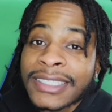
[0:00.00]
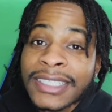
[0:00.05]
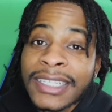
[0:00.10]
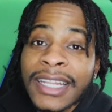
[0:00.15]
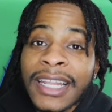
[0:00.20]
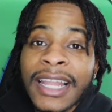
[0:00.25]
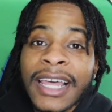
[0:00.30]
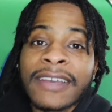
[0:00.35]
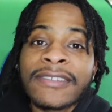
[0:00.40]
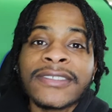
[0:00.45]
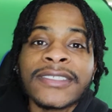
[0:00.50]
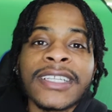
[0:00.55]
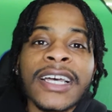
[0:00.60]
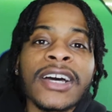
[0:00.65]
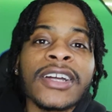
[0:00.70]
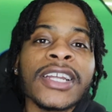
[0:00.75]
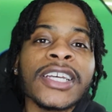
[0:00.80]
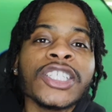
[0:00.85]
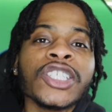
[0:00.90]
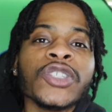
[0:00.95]

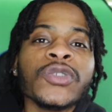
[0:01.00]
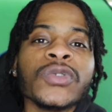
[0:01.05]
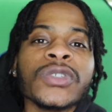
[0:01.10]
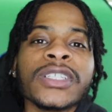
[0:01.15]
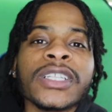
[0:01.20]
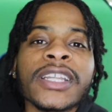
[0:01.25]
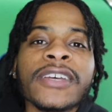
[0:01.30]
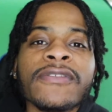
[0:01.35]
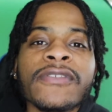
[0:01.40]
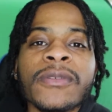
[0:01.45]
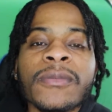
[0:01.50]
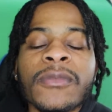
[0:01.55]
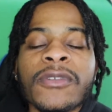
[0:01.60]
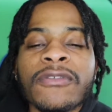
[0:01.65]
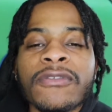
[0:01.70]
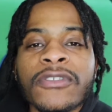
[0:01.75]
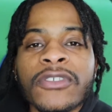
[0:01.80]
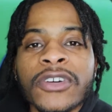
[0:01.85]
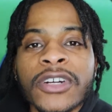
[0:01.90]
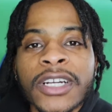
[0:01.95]
lifestyle that you was living
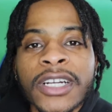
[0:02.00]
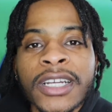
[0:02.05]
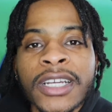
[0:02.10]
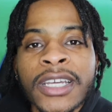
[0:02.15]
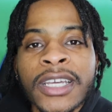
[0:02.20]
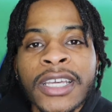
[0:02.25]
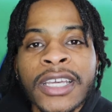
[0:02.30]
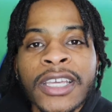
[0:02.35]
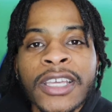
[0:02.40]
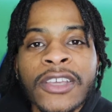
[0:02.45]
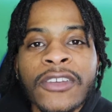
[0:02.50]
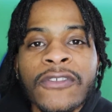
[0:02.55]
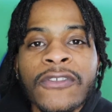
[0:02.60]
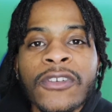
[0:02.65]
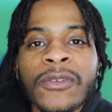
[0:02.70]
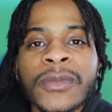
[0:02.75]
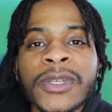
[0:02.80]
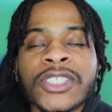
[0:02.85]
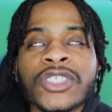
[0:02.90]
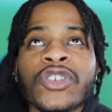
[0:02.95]
before. You
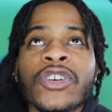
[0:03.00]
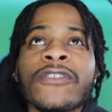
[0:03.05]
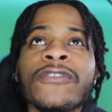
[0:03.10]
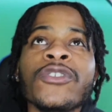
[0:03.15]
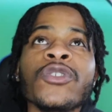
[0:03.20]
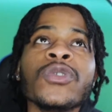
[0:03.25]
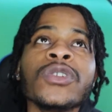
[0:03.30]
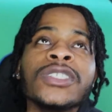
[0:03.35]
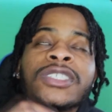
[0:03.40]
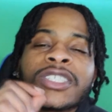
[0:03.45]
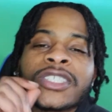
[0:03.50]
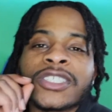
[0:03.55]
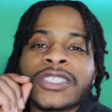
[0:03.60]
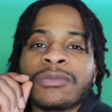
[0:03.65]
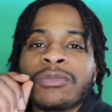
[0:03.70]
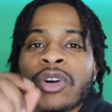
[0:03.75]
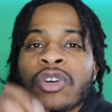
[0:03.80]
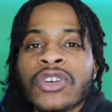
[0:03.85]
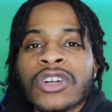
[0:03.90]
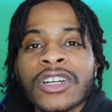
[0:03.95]
feel me? So if you was a
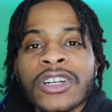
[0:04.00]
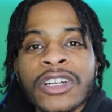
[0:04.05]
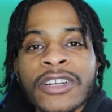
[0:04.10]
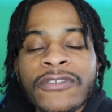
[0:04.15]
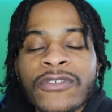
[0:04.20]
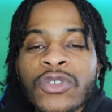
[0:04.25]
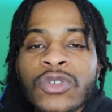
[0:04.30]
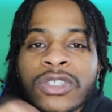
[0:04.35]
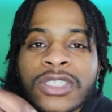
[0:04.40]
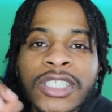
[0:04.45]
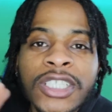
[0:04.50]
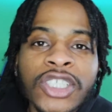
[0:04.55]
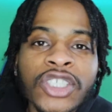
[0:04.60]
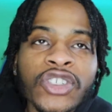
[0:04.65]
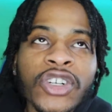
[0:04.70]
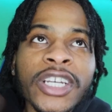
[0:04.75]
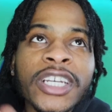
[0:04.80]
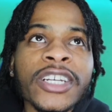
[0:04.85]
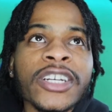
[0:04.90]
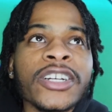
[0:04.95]
smoker, if you was a
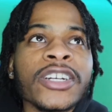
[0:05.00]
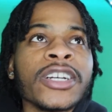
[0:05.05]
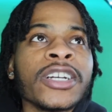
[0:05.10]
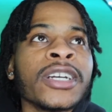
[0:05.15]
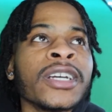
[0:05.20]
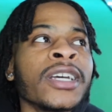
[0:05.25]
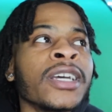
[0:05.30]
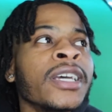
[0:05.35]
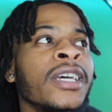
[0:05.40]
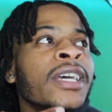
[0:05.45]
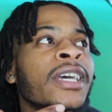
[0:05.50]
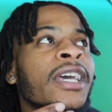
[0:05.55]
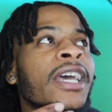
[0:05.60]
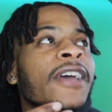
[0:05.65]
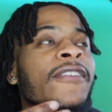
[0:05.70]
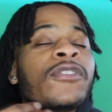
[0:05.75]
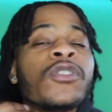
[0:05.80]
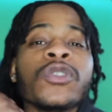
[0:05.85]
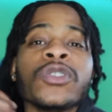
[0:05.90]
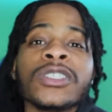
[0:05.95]
drinker,
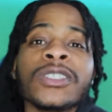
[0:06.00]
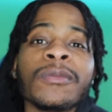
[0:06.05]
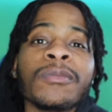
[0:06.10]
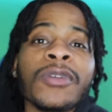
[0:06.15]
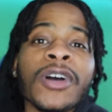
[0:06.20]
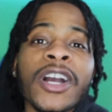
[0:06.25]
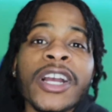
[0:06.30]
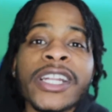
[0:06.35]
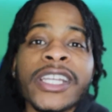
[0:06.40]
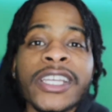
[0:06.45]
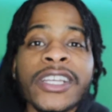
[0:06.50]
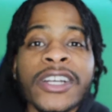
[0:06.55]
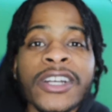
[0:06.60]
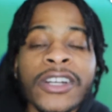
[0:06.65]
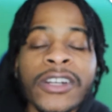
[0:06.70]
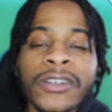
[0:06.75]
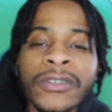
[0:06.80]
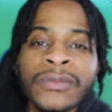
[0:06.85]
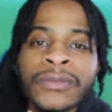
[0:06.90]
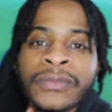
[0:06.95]
if you was a
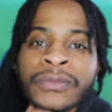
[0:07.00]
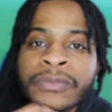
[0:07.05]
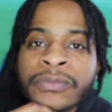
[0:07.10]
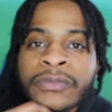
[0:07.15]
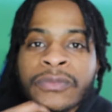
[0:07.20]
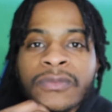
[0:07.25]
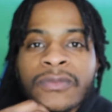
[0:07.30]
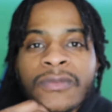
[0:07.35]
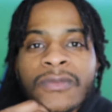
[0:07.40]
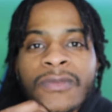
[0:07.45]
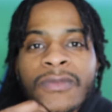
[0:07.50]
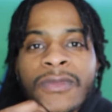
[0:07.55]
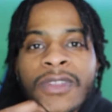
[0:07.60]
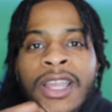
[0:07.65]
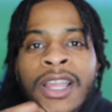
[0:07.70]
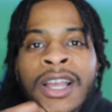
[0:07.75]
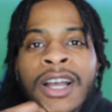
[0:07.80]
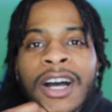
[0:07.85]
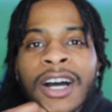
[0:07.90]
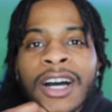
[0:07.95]
partier,
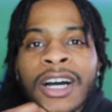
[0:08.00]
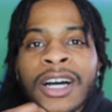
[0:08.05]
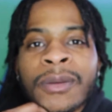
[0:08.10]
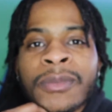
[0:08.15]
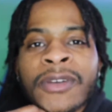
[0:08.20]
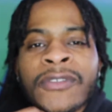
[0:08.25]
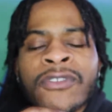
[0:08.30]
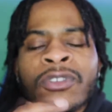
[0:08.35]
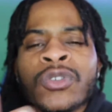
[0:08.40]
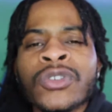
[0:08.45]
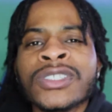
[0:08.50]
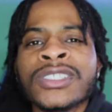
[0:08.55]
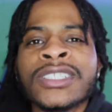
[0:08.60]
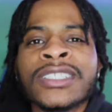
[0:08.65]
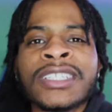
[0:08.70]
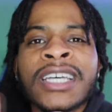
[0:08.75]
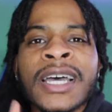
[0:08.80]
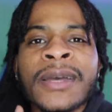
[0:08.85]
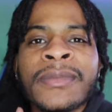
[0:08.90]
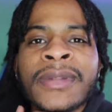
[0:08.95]
if you was the
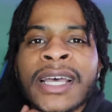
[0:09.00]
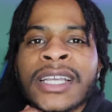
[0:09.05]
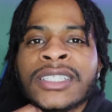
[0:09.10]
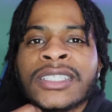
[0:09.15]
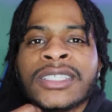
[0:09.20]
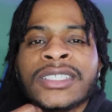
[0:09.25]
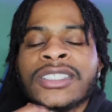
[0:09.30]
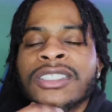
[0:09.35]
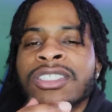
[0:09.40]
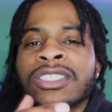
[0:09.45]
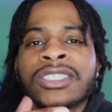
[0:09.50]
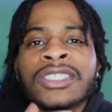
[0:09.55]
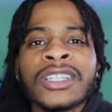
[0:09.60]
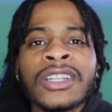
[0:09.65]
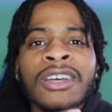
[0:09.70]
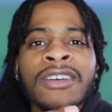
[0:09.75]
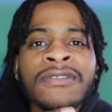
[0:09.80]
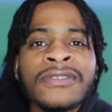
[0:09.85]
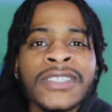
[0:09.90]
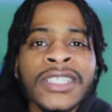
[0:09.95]
type that just
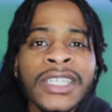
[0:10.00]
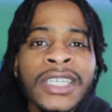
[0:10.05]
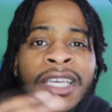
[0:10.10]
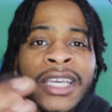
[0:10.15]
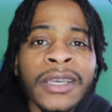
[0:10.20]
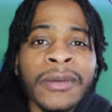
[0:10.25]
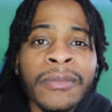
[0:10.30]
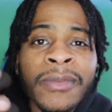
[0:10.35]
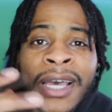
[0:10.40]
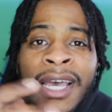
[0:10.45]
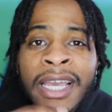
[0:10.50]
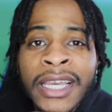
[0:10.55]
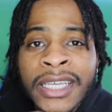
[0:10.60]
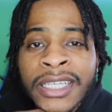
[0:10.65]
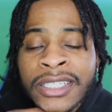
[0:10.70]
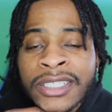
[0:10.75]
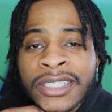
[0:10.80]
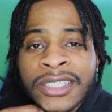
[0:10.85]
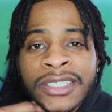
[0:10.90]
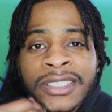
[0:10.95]
loved to kick back
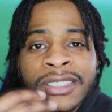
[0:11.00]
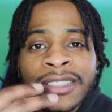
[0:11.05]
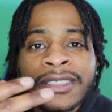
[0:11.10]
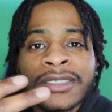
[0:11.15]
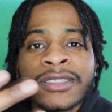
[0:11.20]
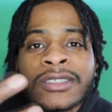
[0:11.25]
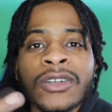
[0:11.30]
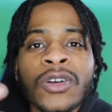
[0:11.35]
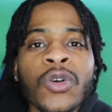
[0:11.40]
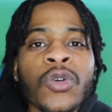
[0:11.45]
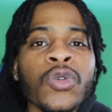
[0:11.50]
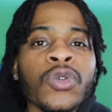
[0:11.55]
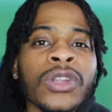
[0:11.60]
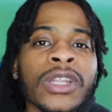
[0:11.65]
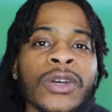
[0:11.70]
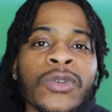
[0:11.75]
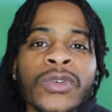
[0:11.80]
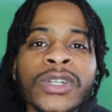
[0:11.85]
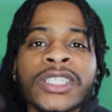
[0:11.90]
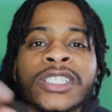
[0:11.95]
and just cool
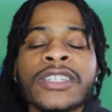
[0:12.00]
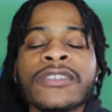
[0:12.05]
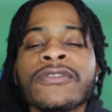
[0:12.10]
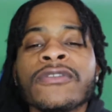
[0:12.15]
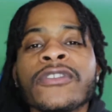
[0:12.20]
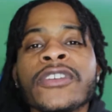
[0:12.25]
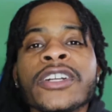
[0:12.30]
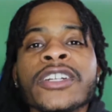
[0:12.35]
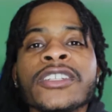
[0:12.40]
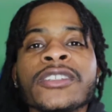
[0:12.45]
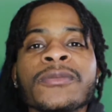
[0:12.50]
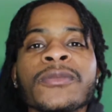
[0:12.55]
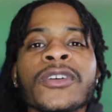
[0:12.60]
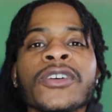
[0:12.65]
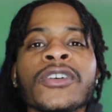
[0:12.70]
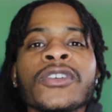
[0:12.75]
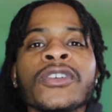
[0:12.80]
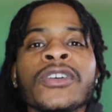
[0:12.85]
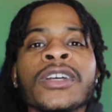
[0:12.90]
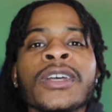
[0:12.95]
it with your friends,
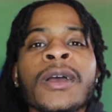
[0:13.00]
bro,